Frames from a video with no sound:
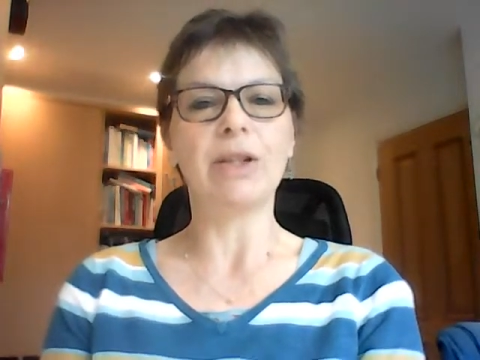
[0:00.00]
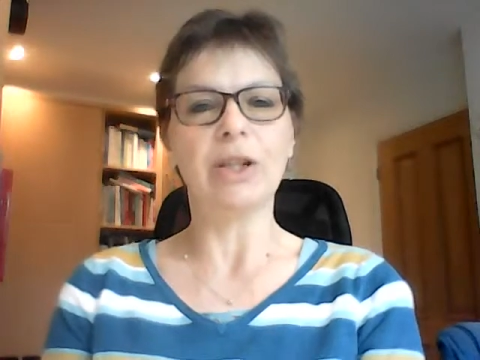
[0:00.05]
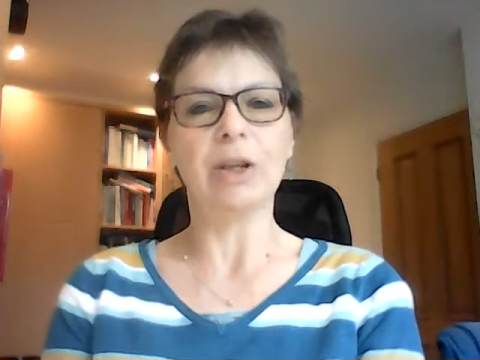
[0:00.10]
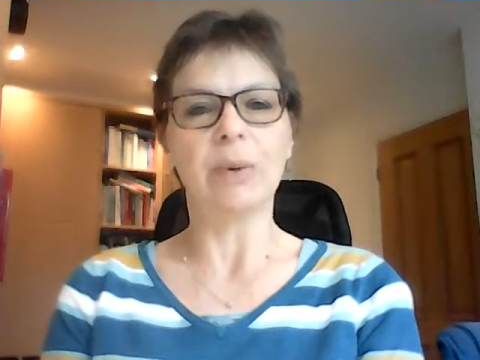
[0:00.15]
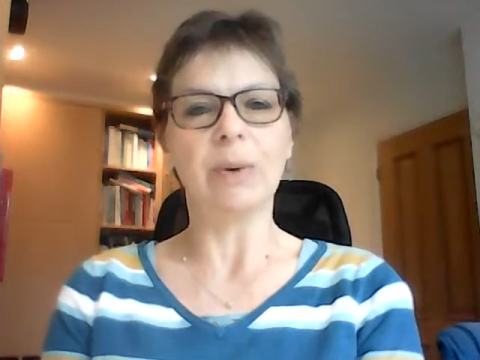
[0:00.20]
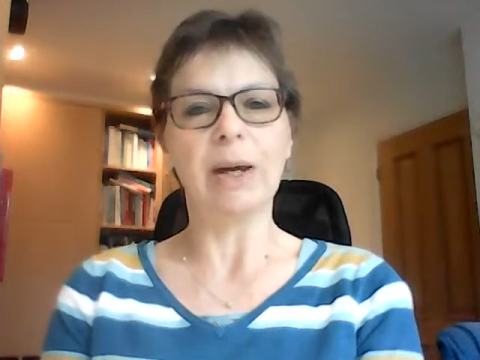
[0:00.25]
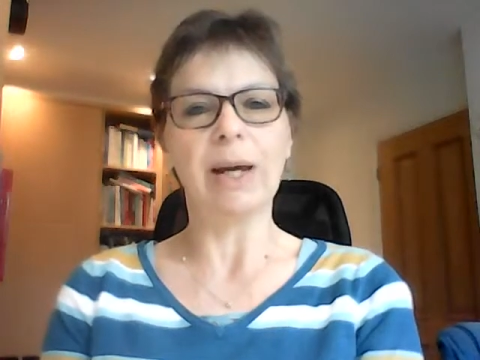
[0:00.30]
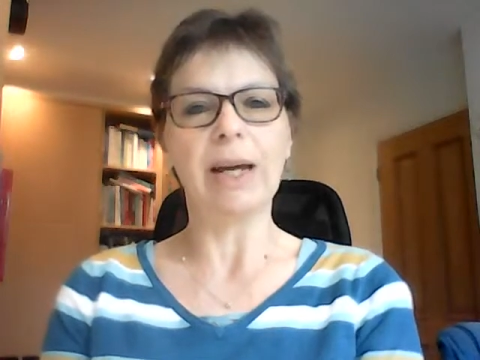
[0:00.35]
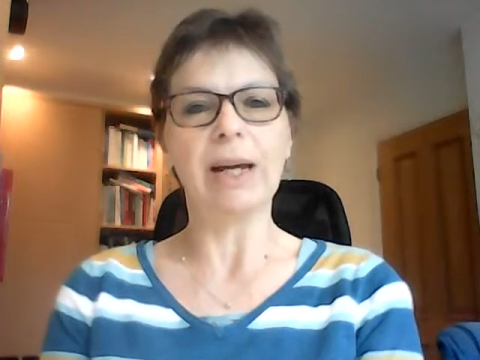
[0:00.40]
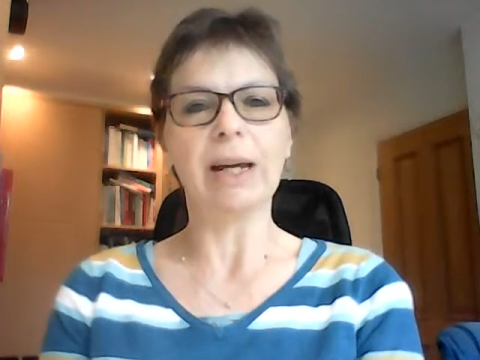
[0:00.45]

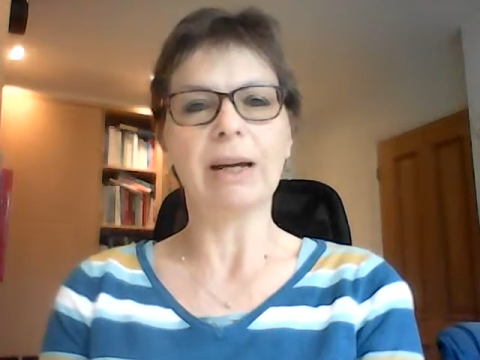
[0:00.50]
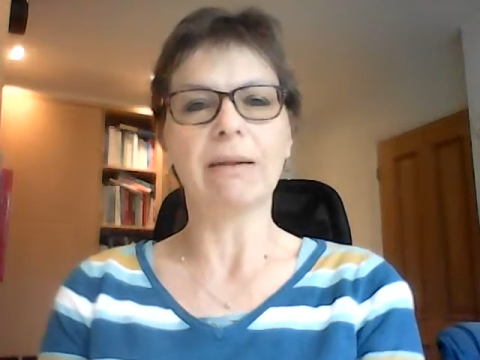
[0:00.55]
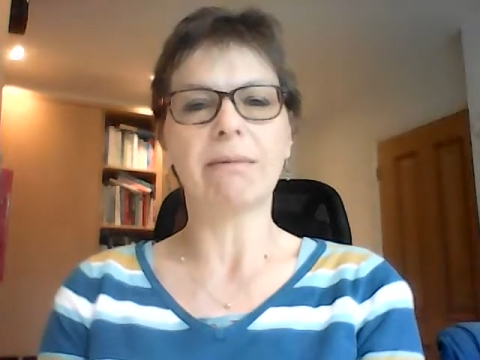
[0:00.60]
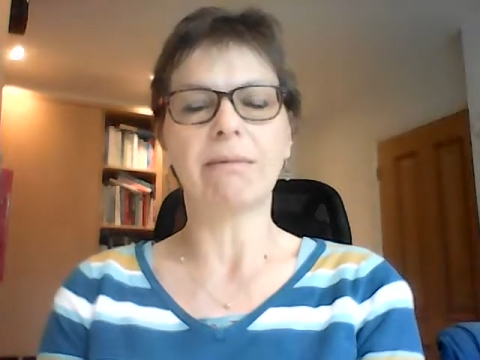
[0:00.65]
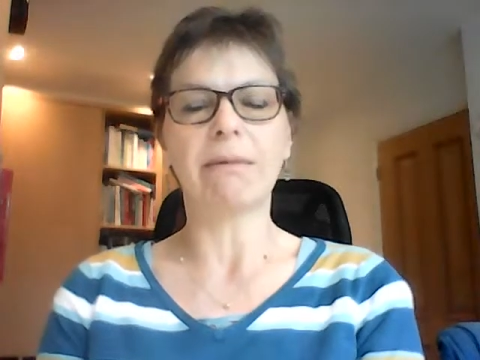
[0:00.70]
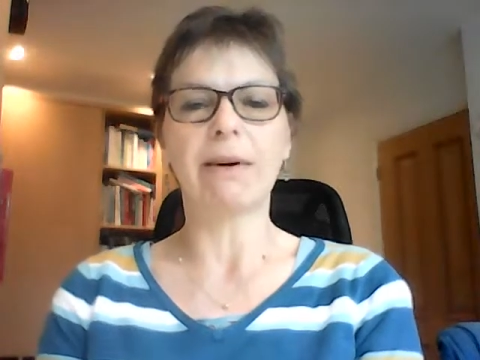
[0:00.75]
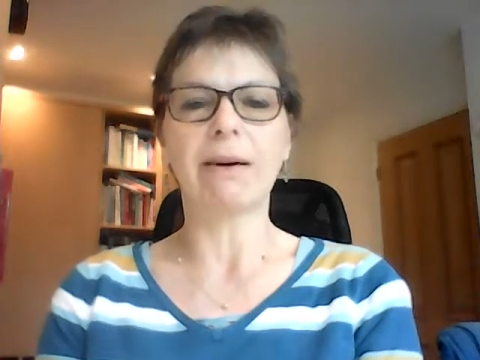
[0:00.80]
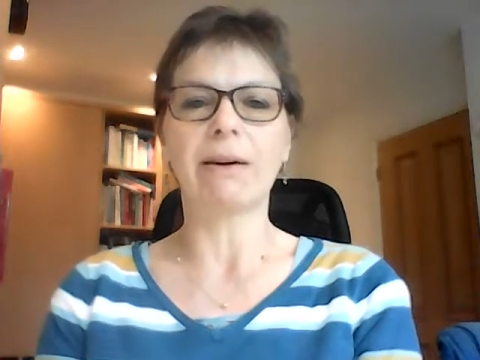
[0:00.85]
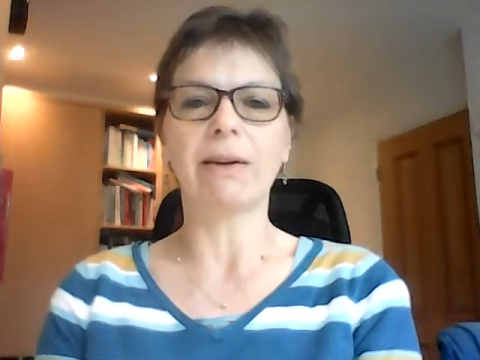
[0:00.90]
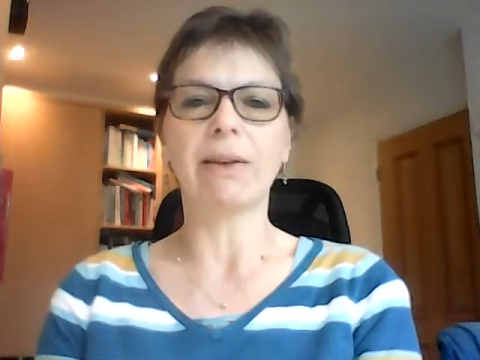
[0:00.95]
doing
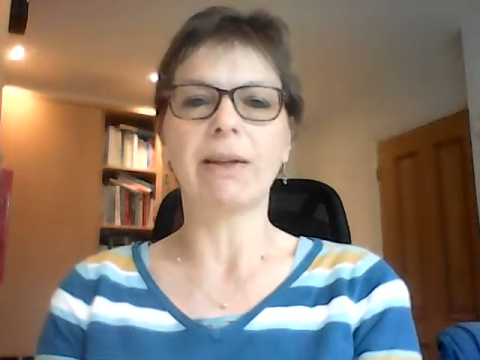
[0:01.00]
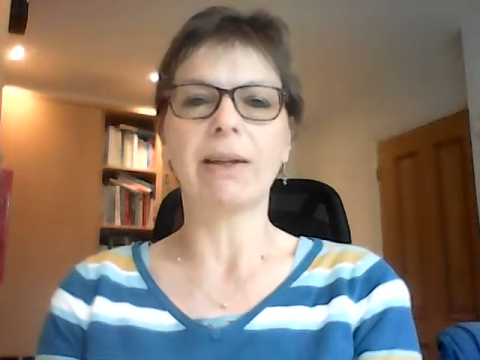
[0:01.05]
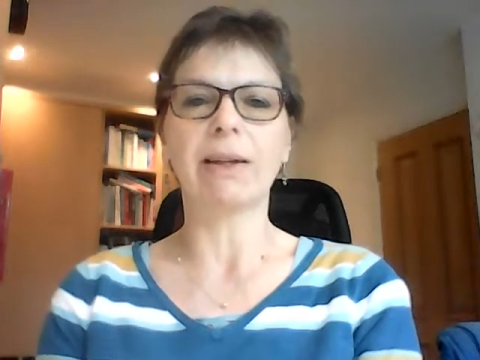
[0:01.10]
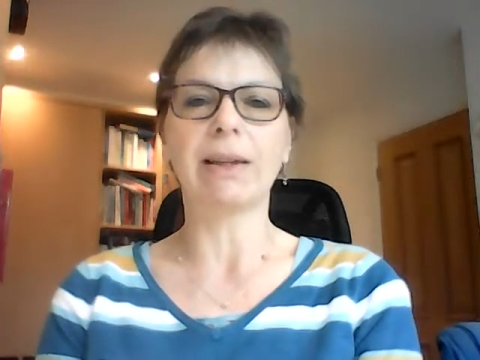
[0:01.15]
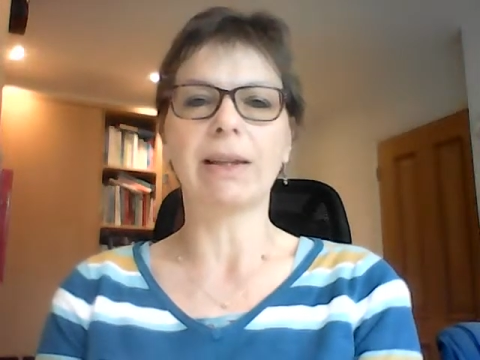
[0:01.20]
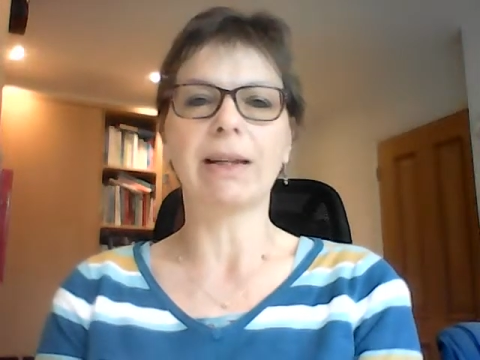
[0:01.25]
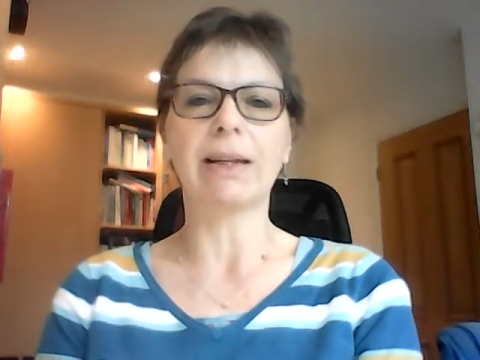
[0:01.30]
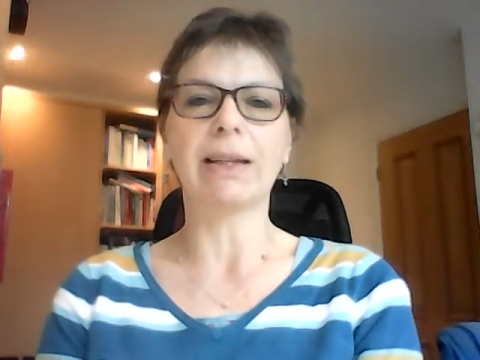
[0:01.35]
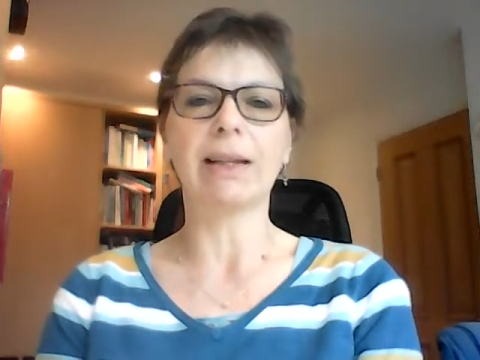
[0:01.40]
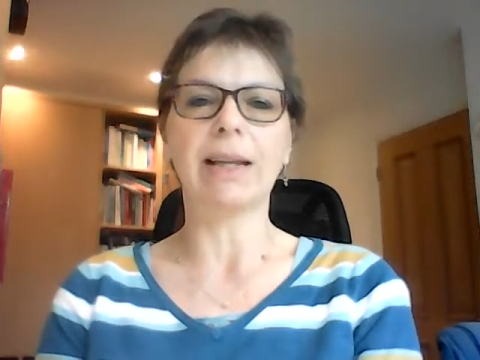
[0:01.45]
rather
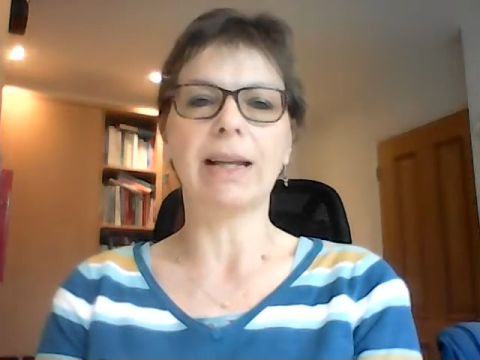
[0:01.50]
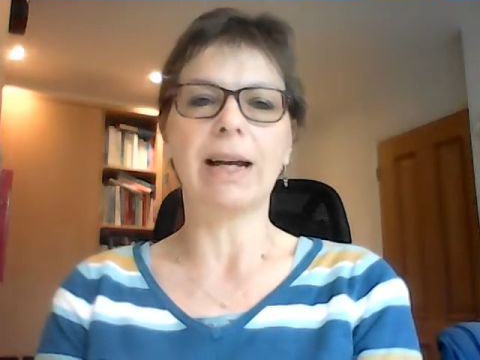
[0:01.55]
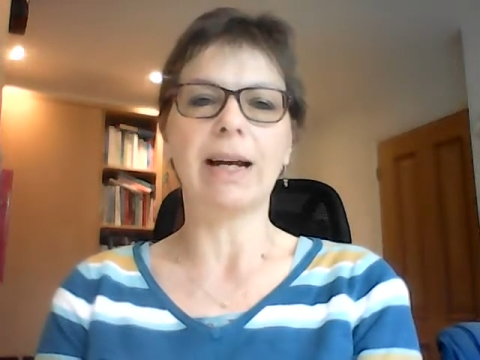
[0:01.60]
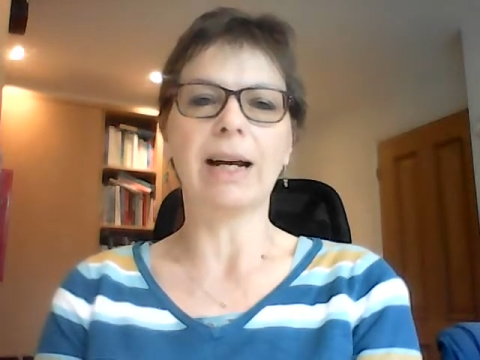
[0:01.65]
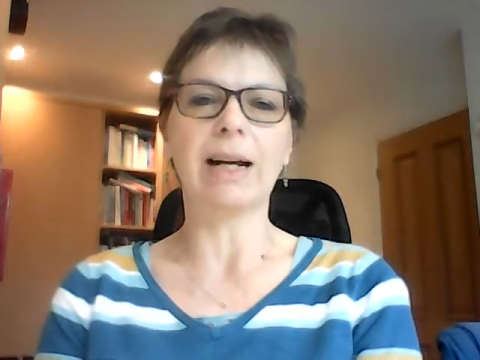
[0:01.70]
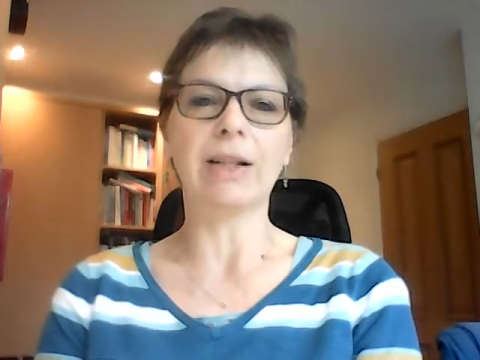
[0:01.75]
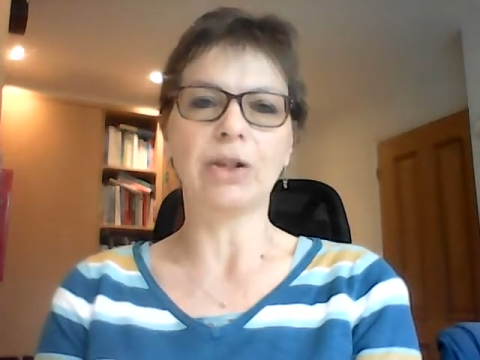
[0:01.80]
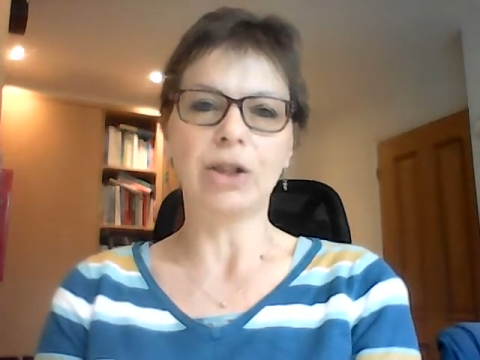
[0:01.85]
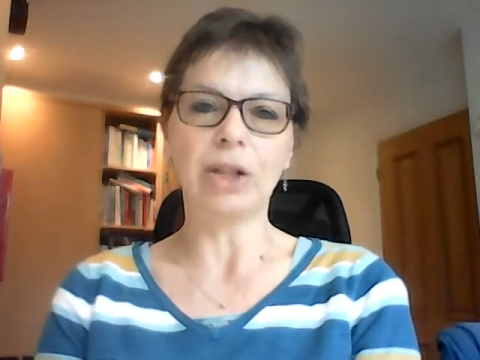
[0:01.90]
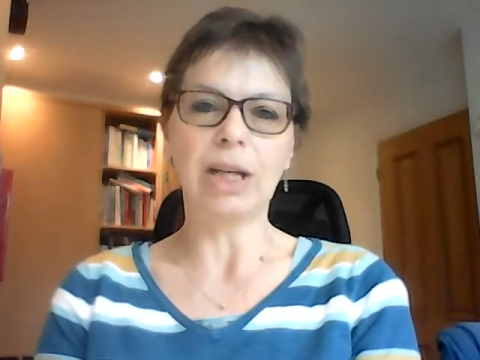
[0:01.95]
than
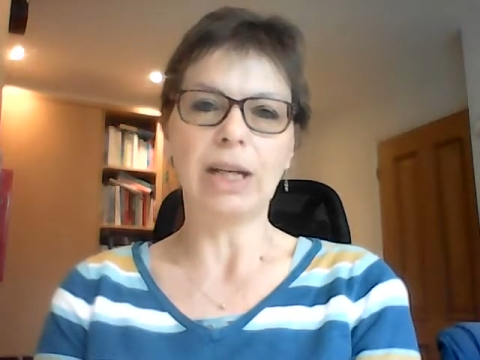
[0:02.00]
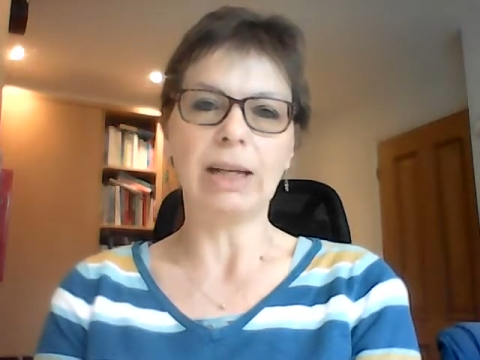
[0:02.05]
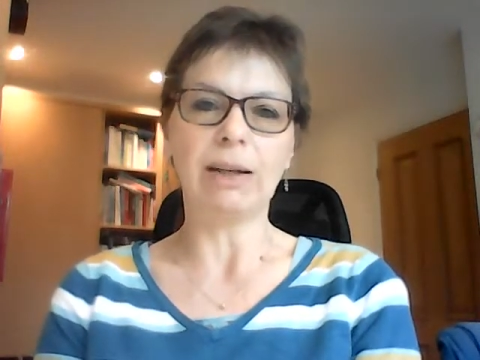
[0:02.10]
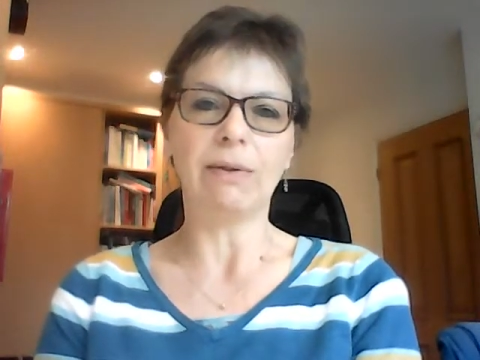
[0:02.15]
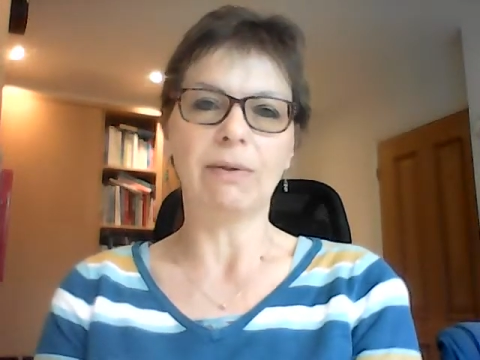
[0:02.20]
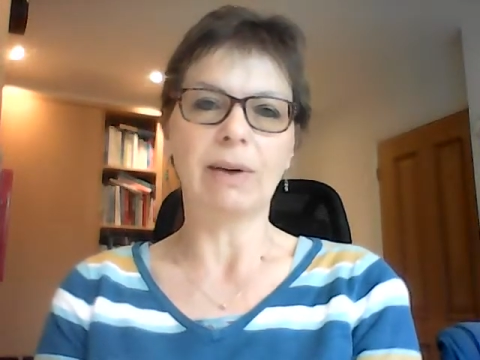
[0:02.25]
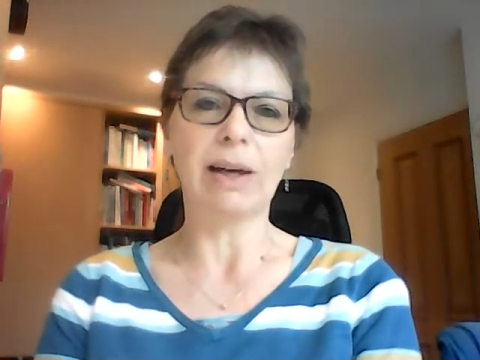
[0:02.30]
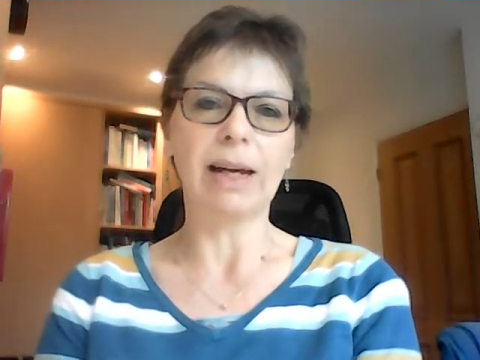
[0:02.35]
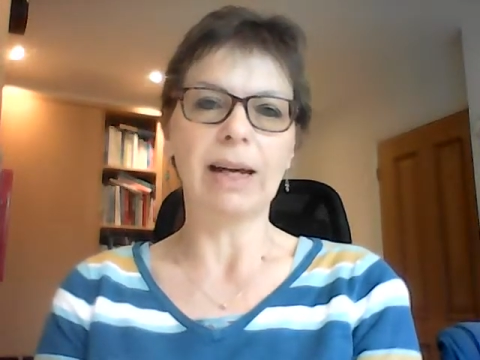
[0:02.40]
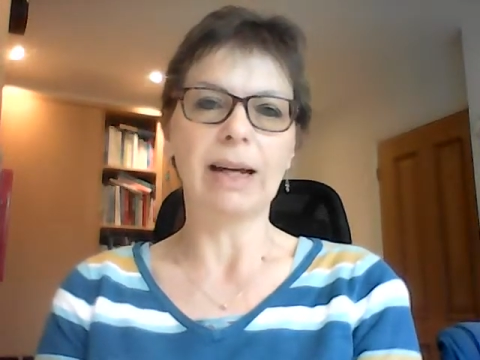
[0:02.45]

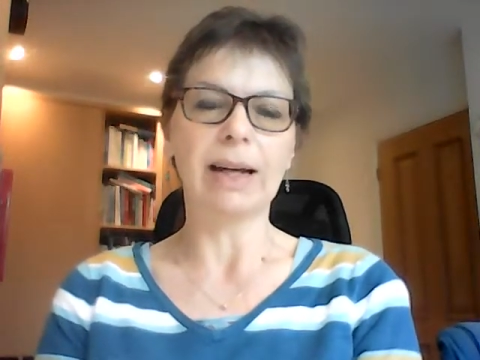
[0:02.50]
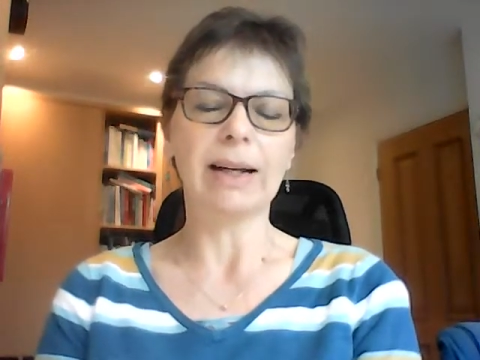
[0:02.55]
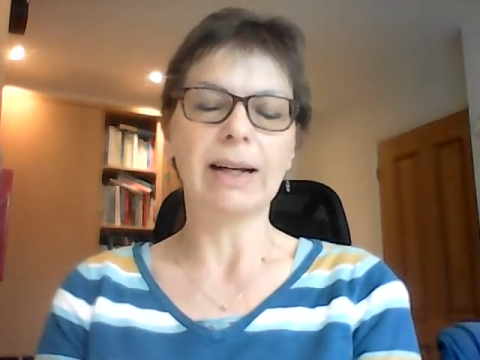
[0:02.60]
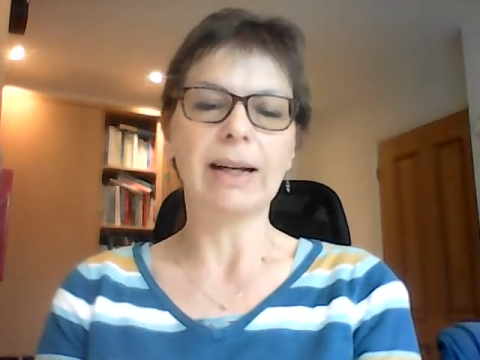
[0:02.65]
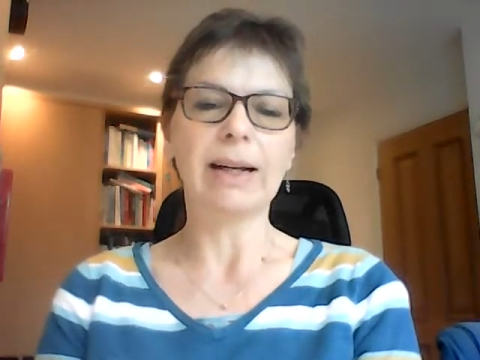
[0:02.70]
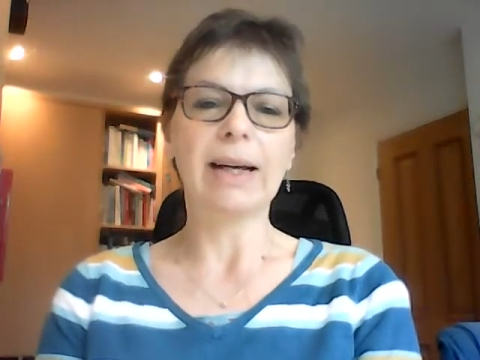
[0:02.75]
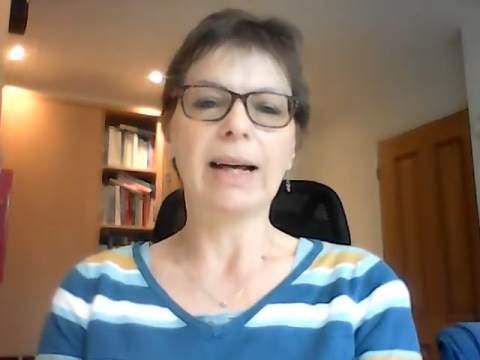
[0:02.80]
achieving.